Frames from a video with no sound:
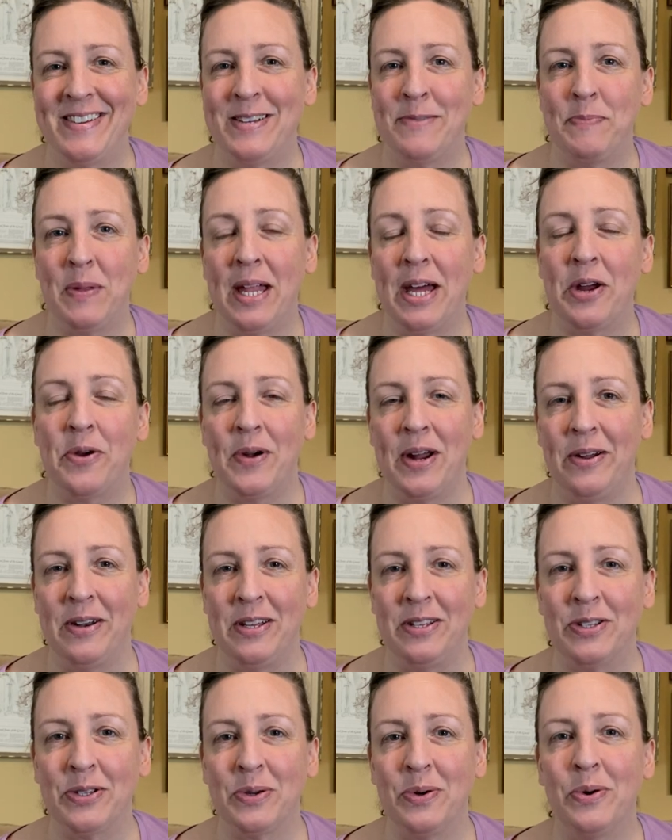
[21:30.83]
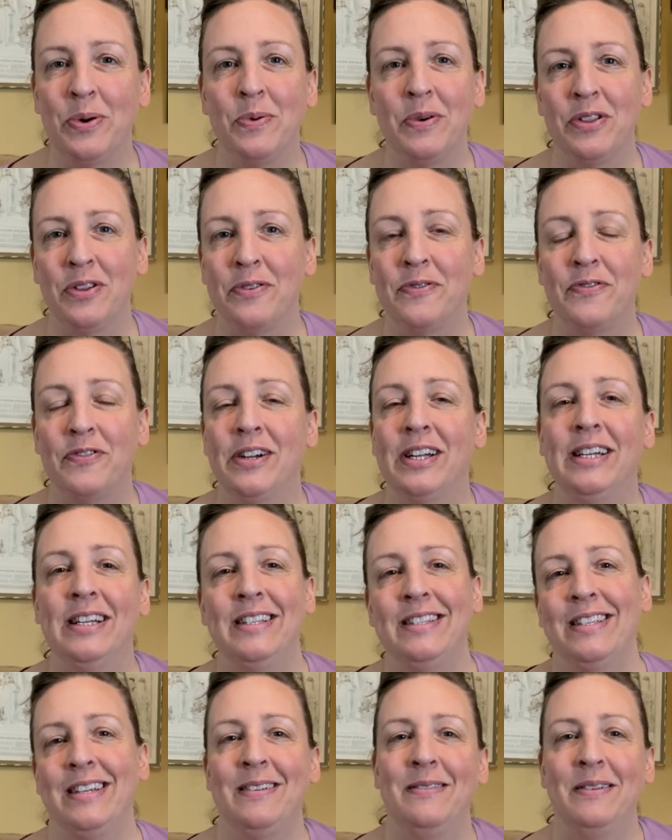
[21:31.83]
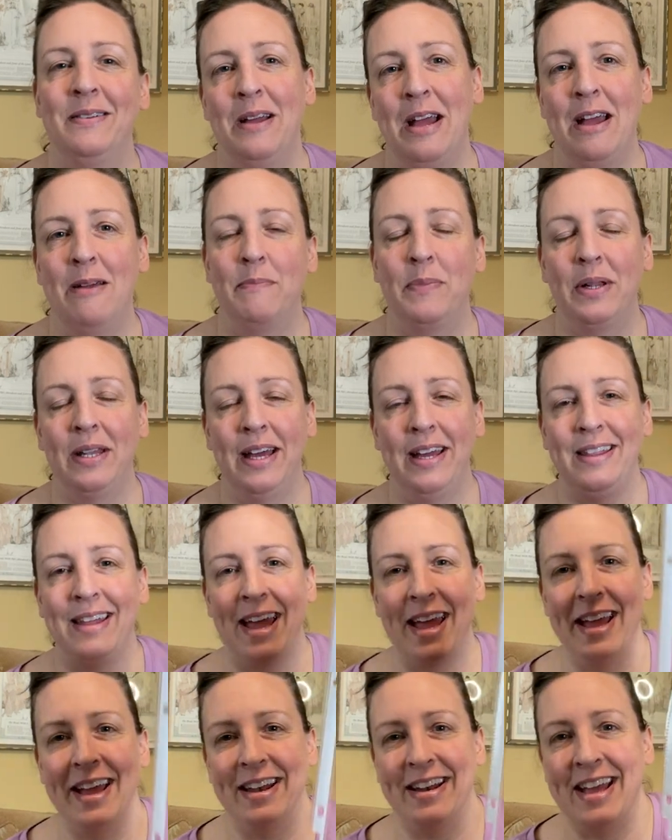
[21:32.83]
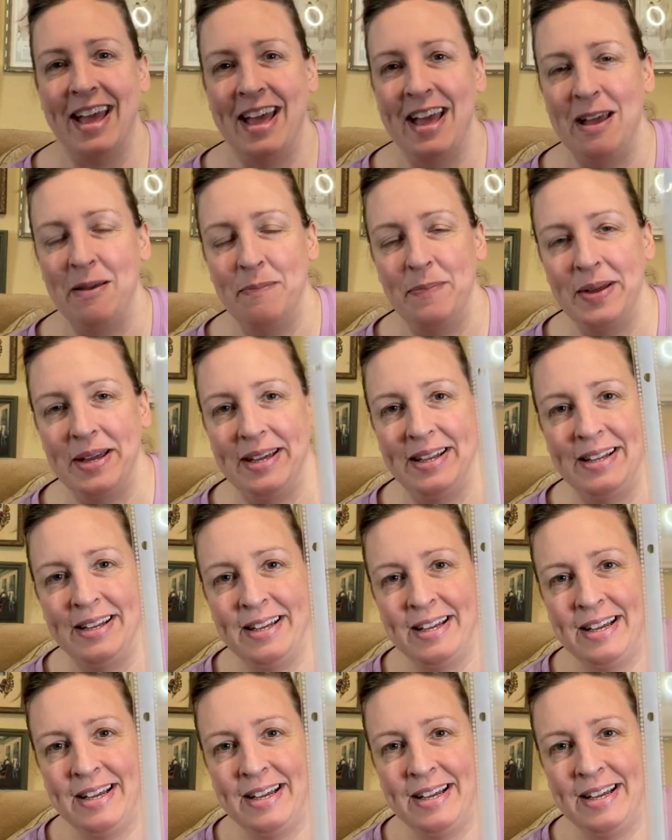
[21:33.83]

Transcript: playground at school with her friends and play the hand game. But